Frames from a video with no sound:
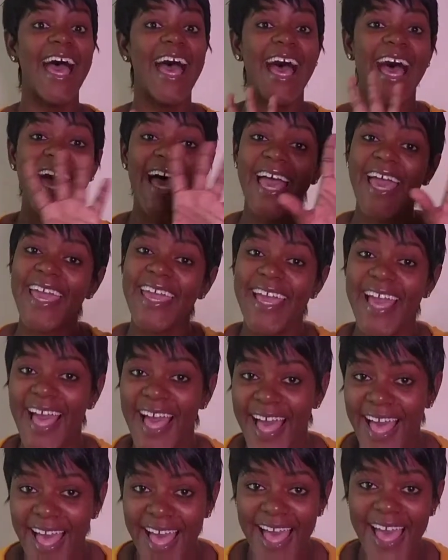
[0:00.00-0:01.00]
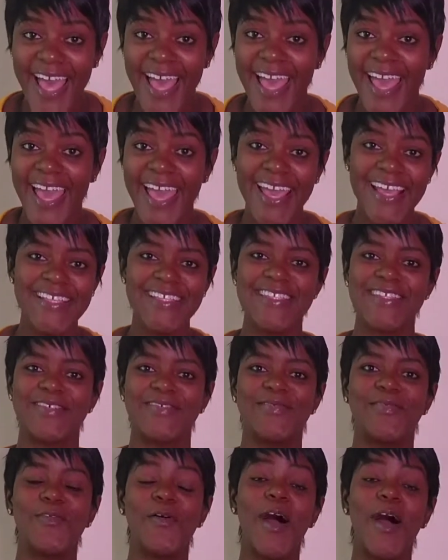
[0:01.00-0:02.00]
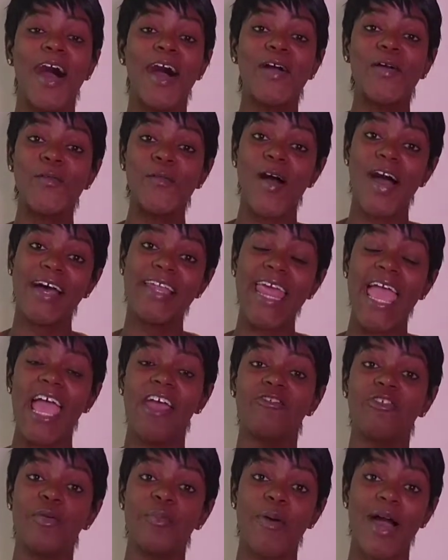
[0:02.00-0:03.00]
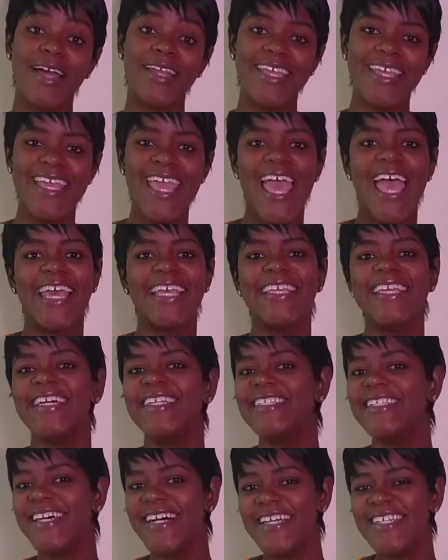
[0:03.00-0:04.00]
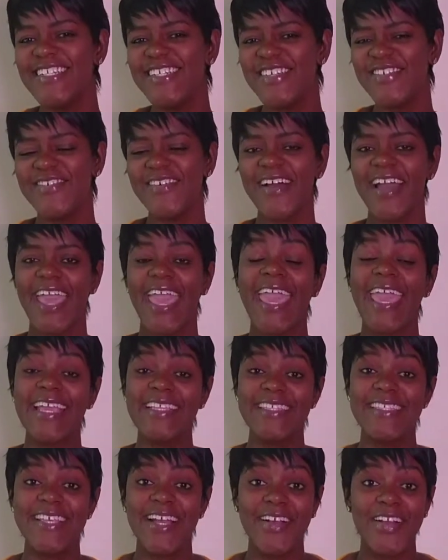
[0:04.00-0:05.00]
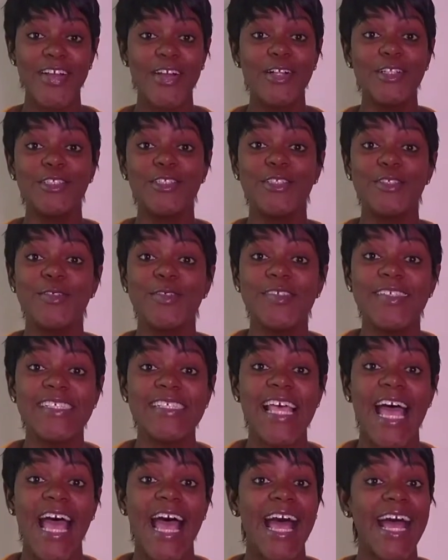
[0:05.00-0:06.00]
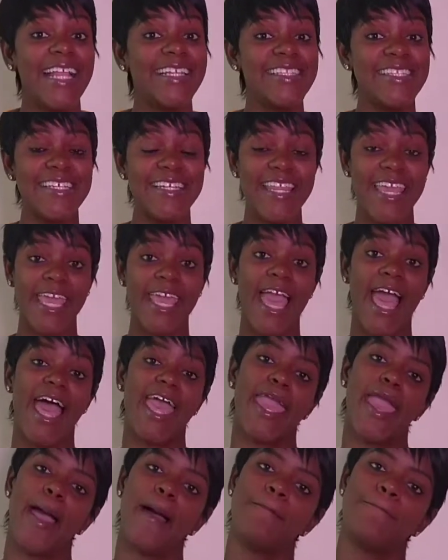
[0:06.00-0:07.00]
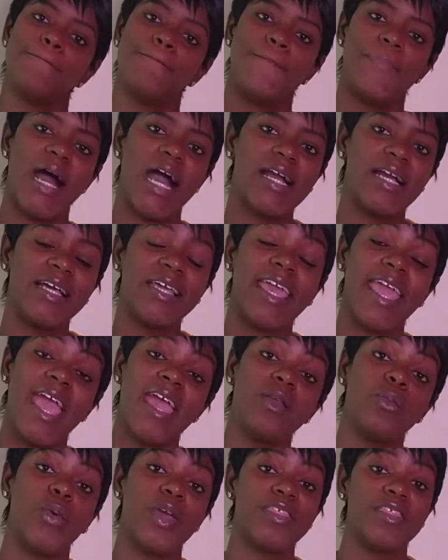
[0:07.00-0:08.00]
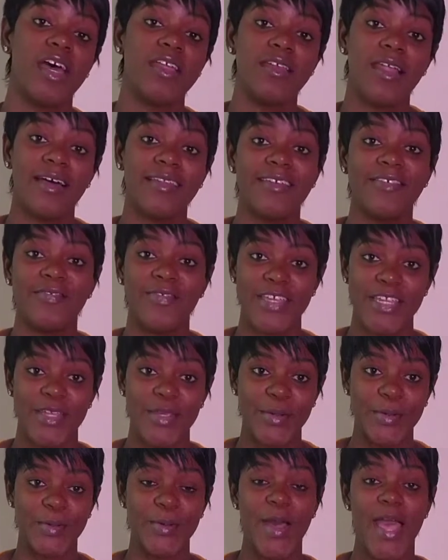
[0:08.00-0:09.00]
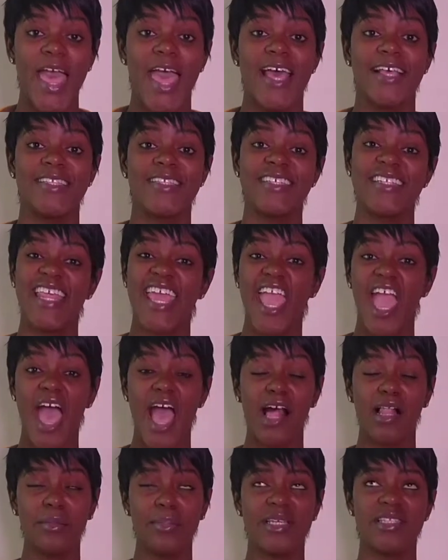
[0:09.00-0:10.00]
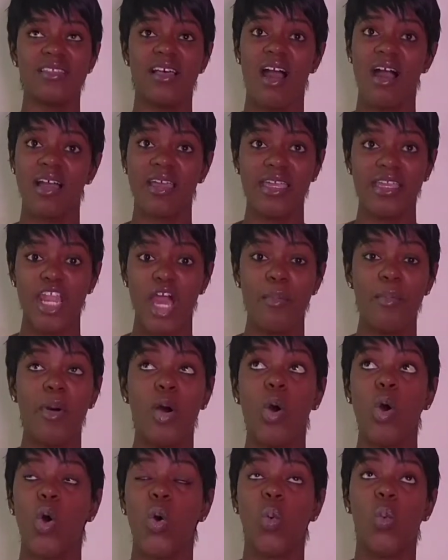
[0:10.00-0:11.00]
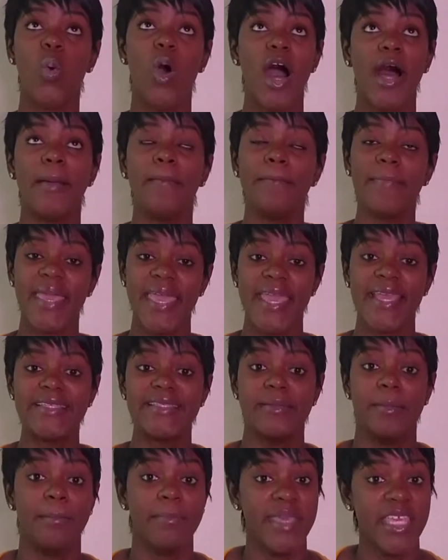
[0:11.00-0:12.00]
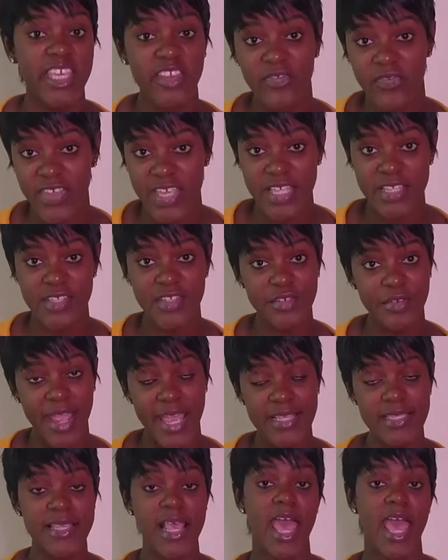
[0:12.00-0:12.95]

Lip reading: Hi guys, wagwan everybody. You don't know, it's your girl Jules, and today I am back again with another video. Today I'll be talking about what makes me feel stressed.